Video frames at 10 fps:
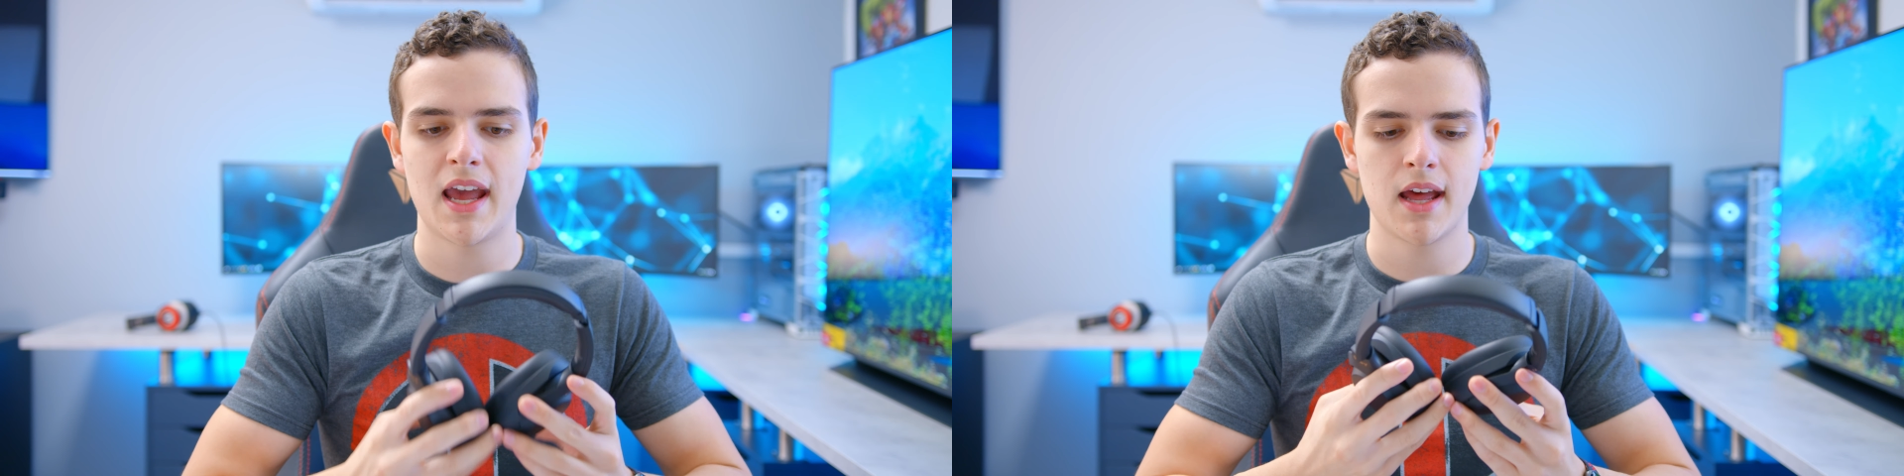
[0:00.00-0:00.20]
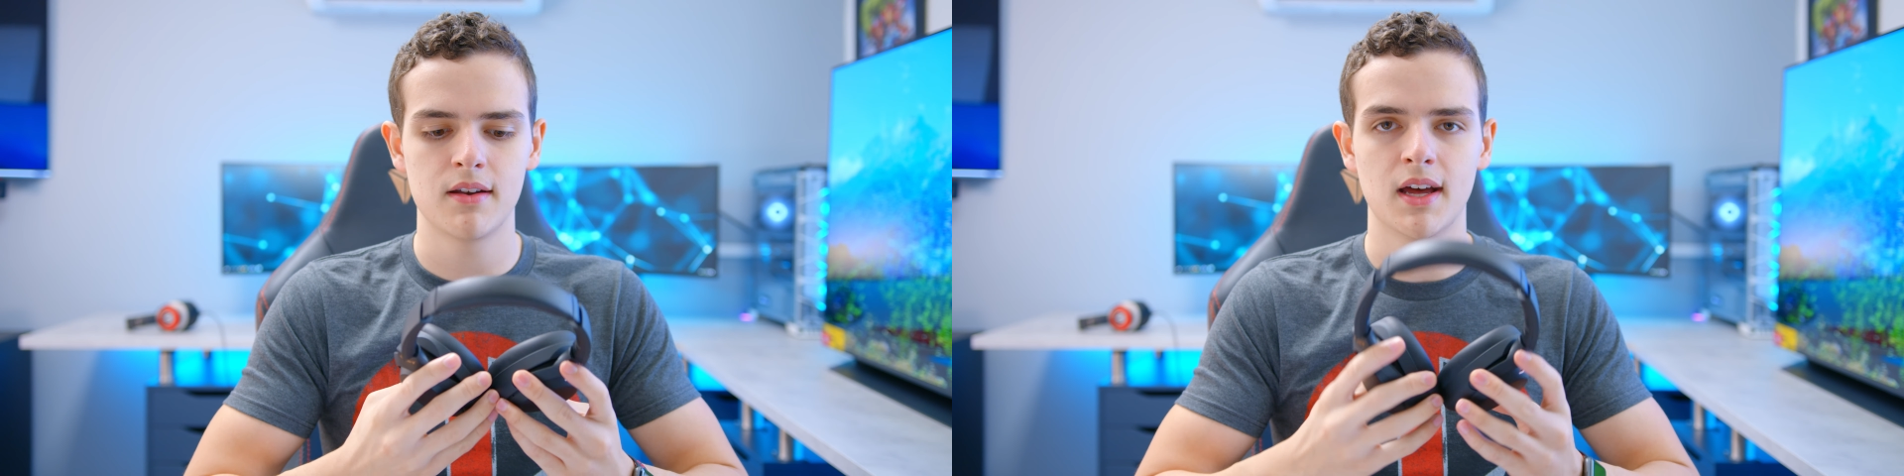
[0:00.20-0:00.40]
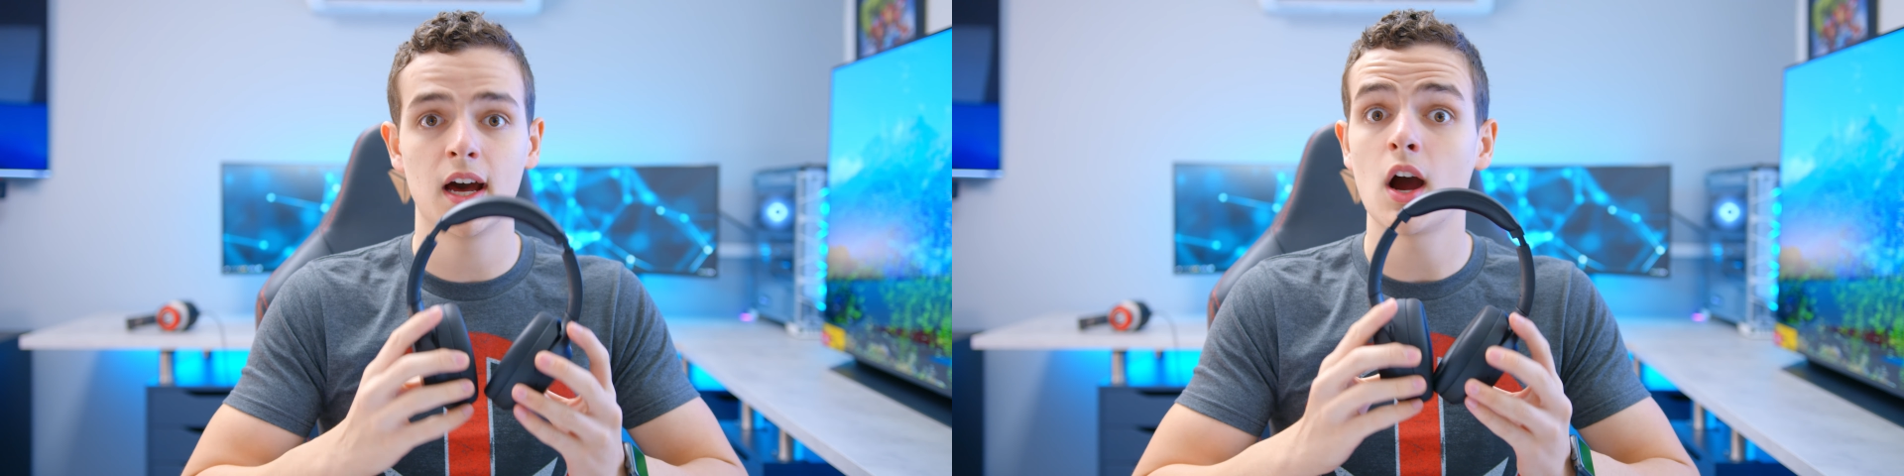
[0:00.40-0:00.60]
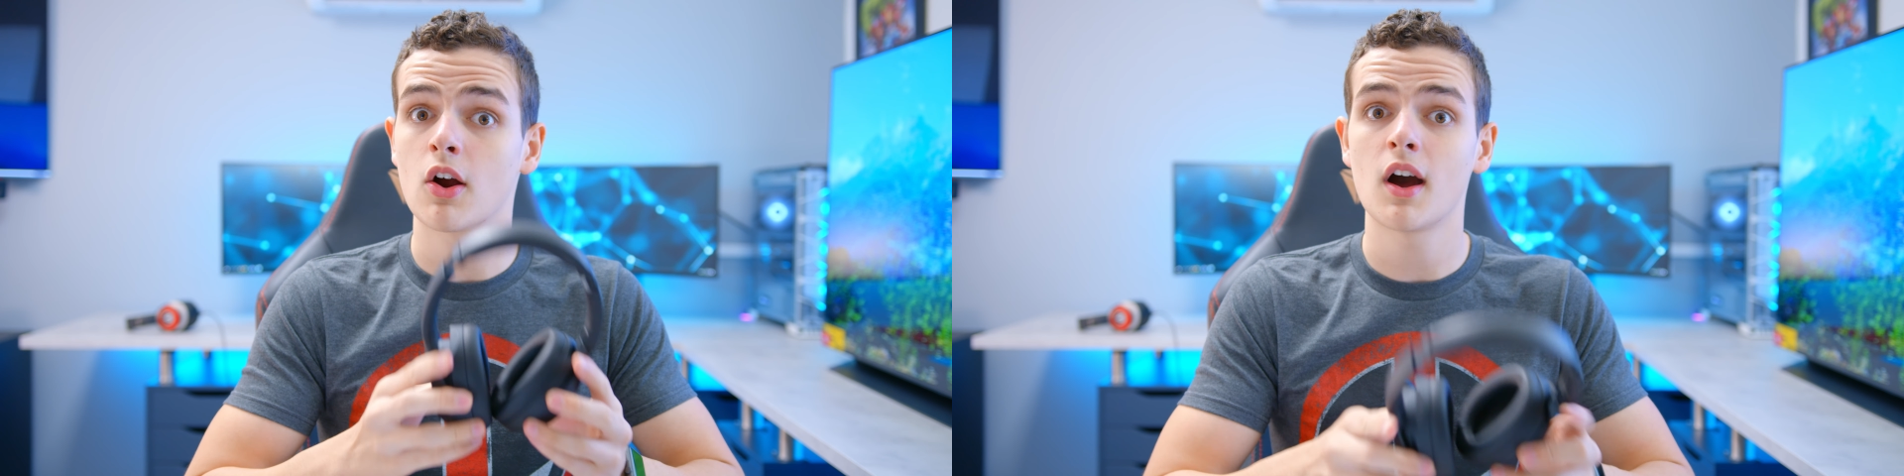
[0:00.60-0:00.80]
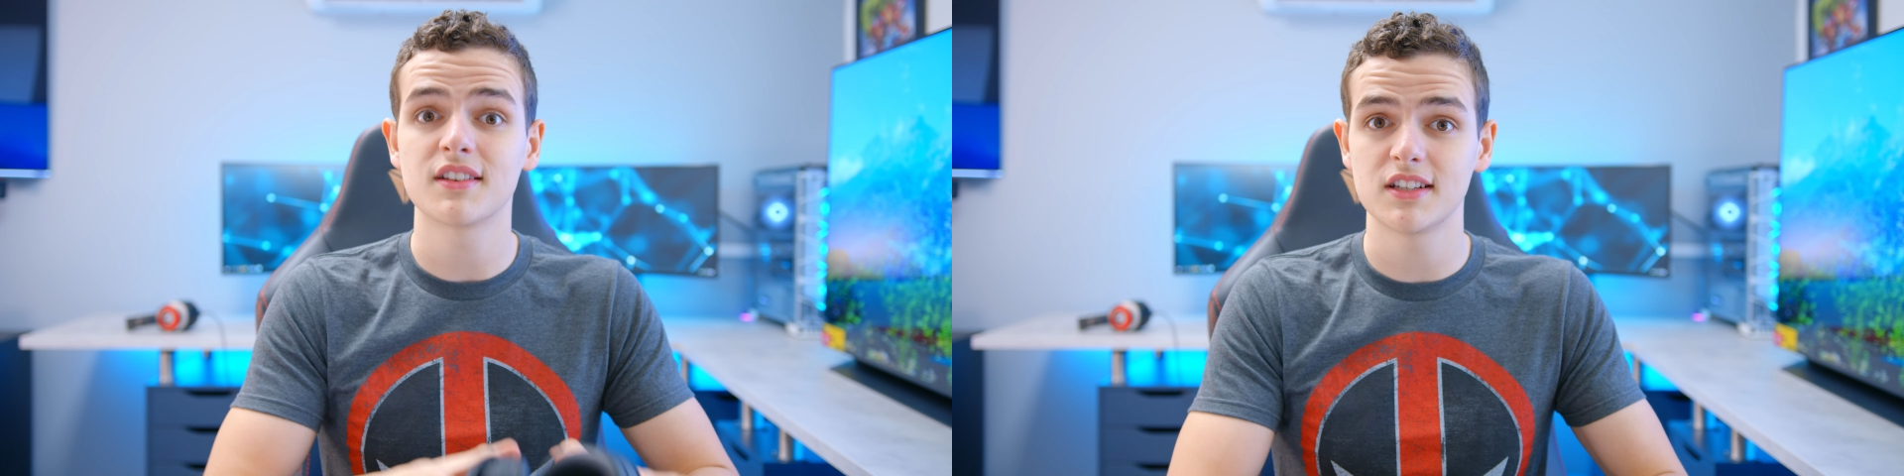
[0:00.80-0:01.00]
and
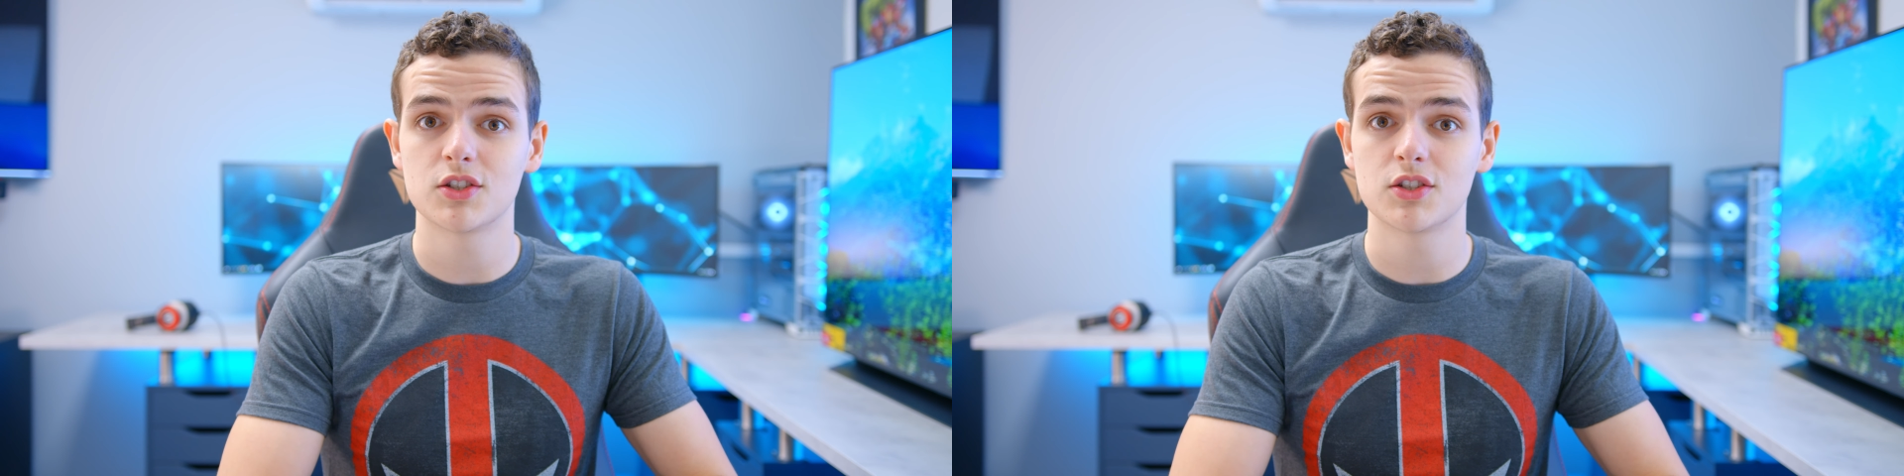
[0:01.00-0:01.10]
are constantly